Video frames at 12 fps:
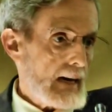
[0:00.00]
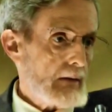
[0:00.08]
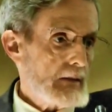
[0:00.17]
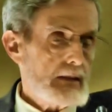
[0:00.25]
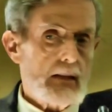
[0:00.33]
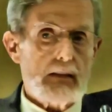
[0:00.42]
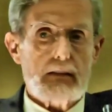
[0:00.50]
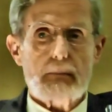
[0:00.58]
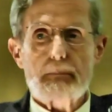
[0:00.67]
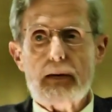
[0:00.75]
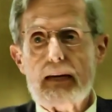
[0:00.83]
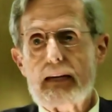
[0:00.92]
Aristotle, a
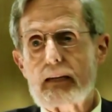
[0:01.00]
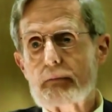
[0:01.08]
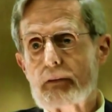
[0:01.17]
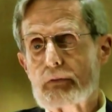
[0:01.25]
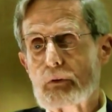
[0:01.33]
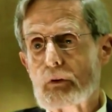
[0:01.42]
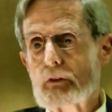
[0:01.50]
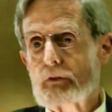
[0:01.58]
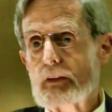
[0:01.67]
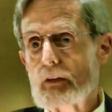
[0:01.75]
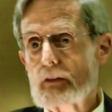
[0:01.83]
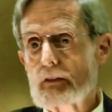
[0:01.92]
pagan before
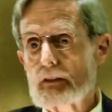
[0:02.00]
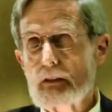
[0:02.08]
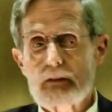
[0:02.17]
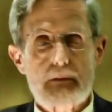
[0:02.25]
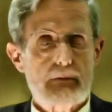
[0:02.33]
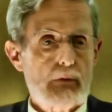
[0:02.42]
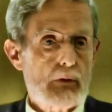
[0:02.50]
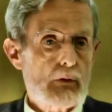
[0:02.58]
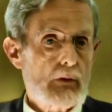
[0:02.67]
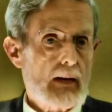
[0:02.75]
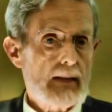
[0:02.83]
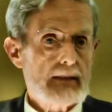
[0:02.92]
300 years before
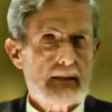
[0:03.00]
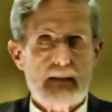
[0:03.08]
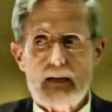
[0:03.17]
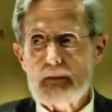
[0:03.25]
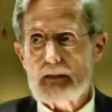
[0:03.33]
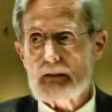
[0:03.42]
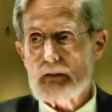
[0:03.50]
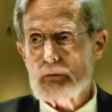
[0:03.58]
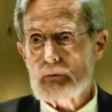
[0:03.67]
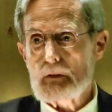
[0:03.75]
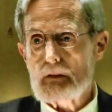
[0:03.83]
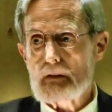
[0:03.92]
Christ came into the
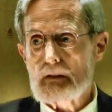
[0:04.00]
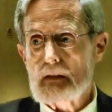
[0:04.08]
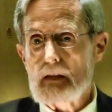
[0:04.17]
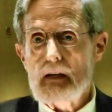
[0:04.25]
world.